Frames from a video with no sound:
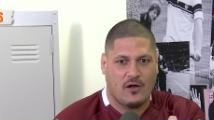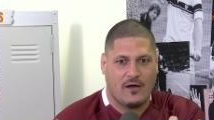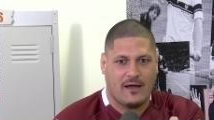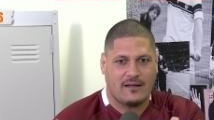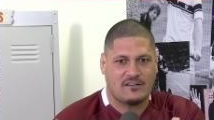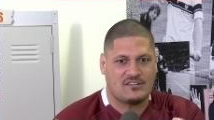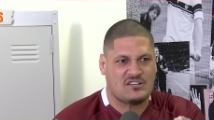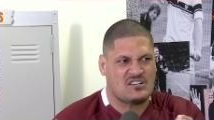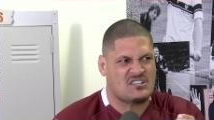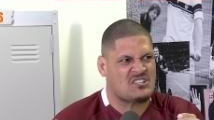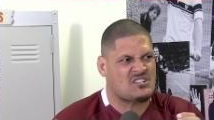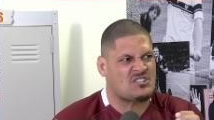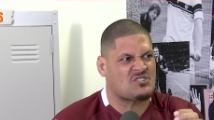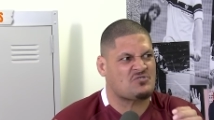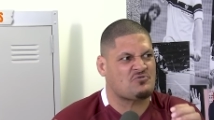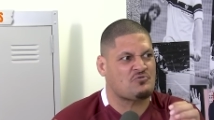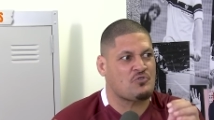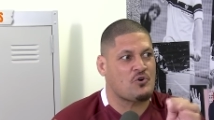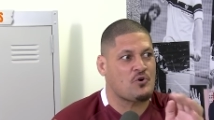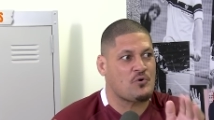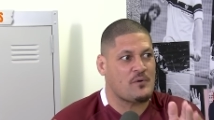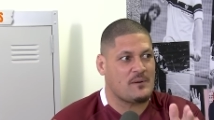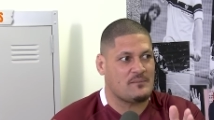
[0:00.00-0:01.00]
And just
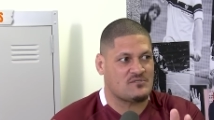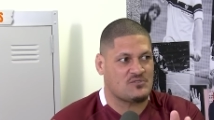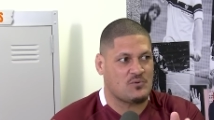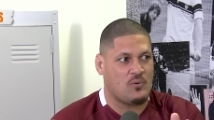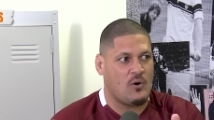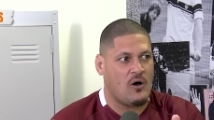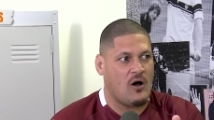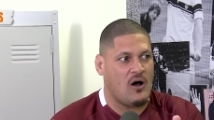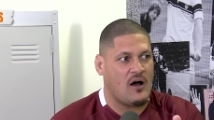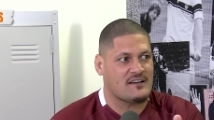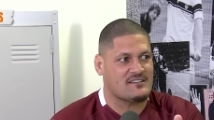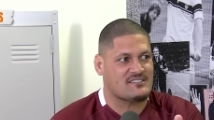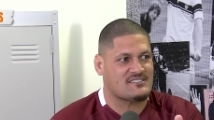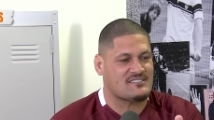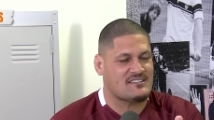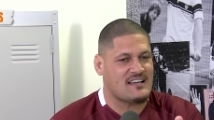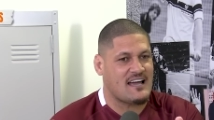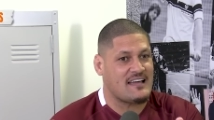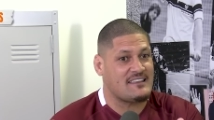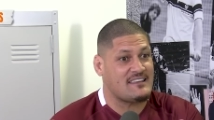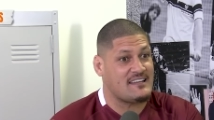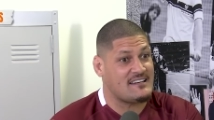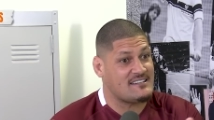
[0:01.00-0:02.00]
threw him twice.
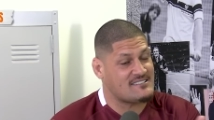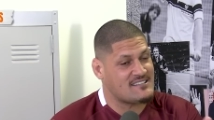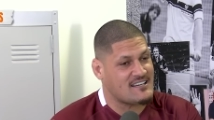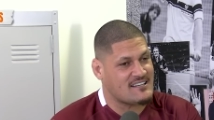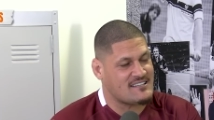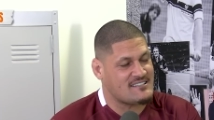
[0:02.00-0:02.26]
And then he stuck